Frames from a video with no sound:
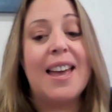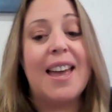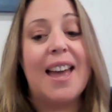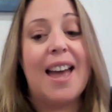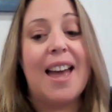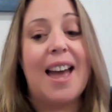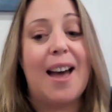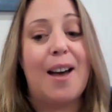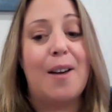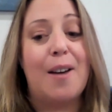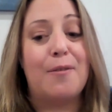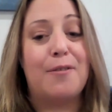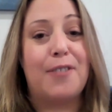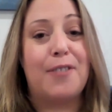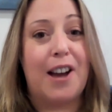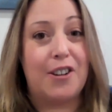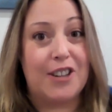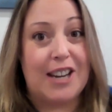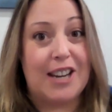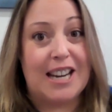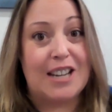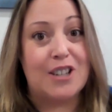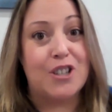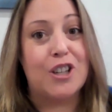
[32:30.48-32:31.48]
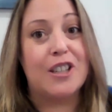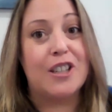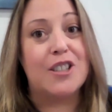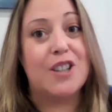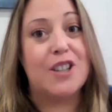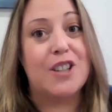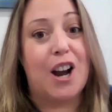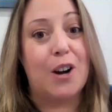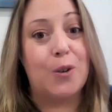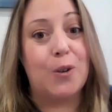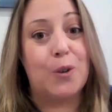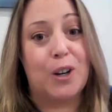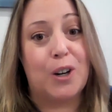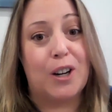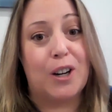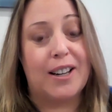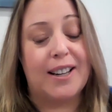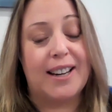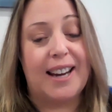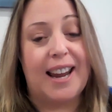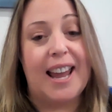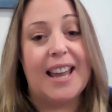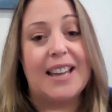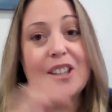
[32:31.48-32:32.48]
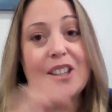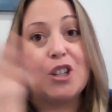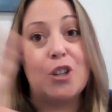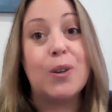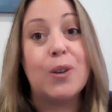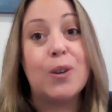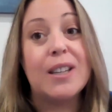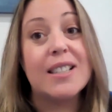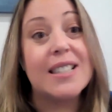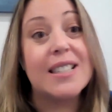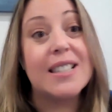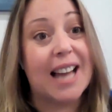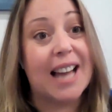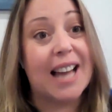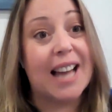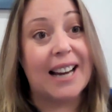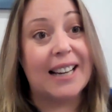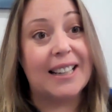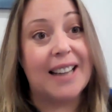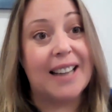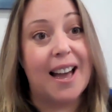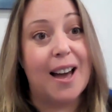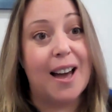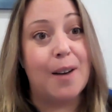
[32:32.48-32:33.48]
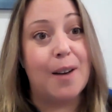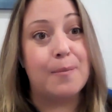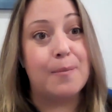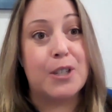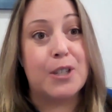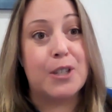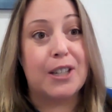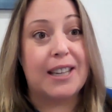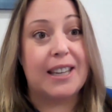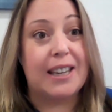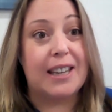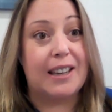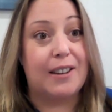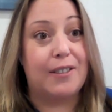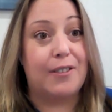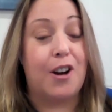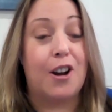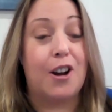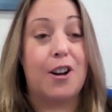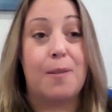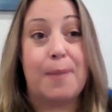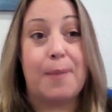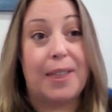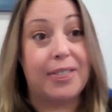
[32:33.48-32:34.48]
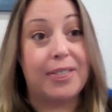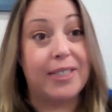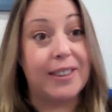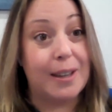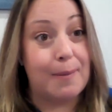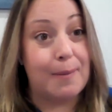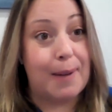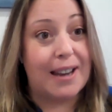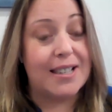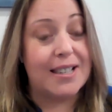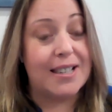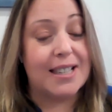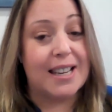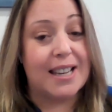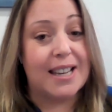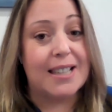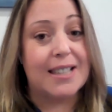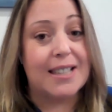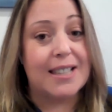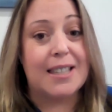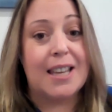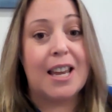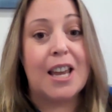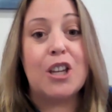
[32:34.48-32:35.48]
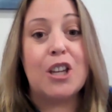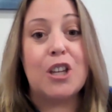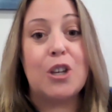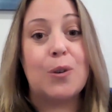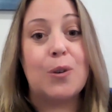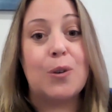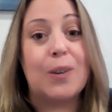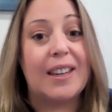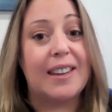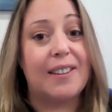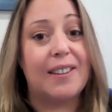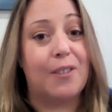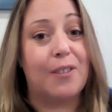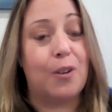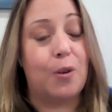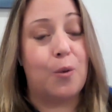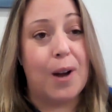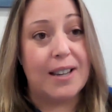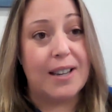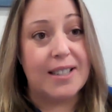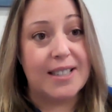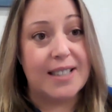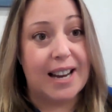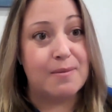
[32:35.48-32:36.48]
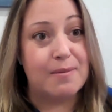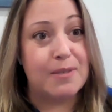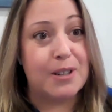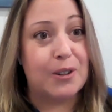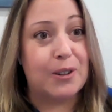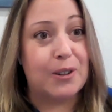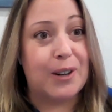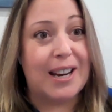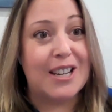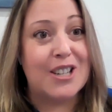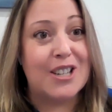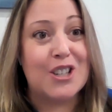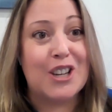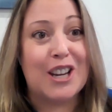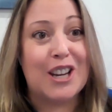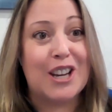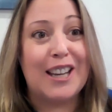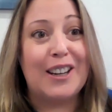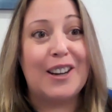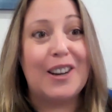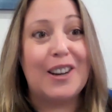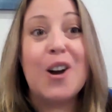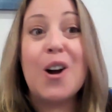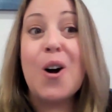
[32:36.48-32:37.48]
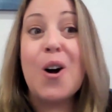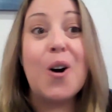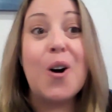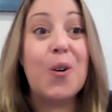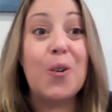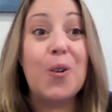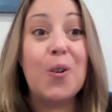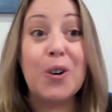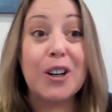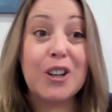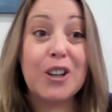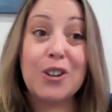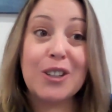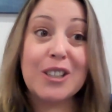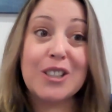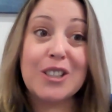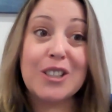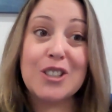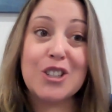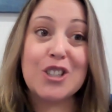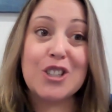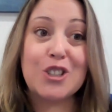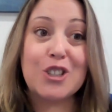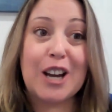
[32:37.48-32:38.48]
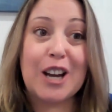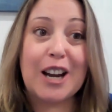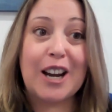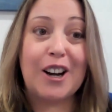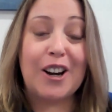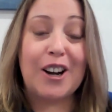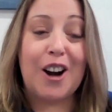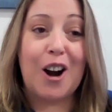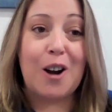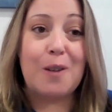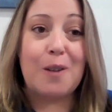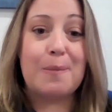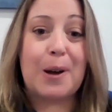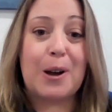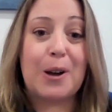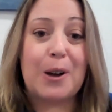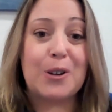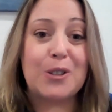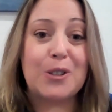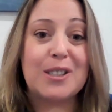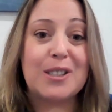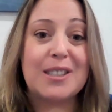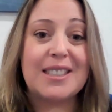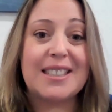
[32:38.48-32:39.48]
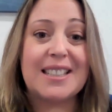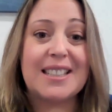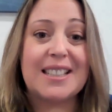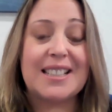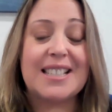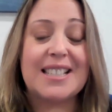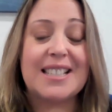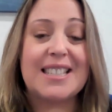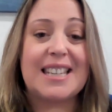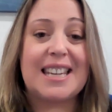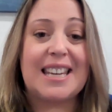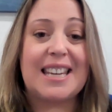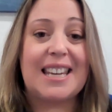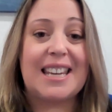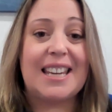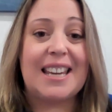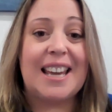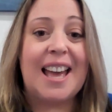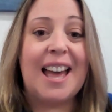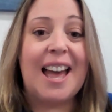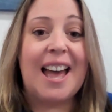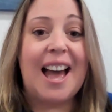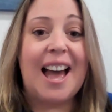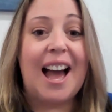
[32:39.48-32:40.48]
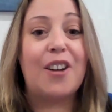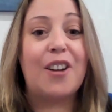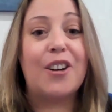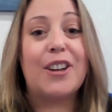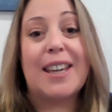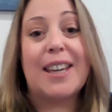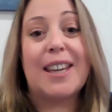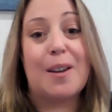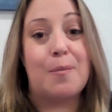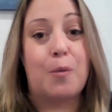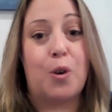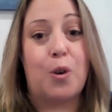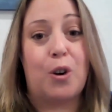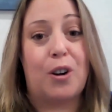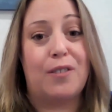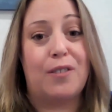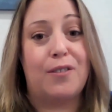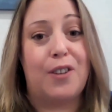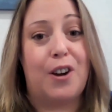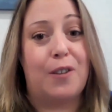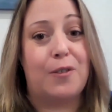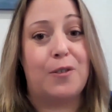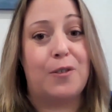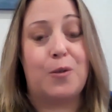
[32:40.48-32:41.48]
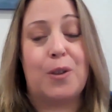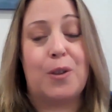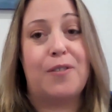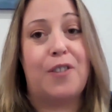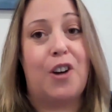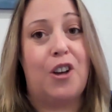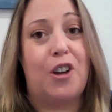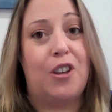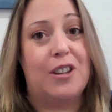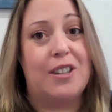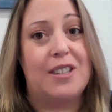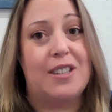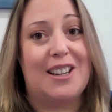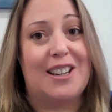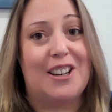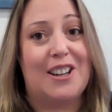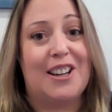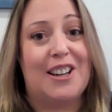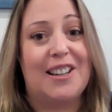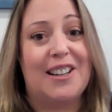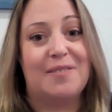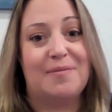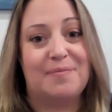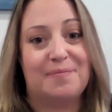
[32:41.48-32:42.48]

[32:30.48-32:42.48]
foundation.org, and you can sign up to give on a monthly basis. You can give a one-time donation, or you can just share our posts and see how to get more involved with volunteering.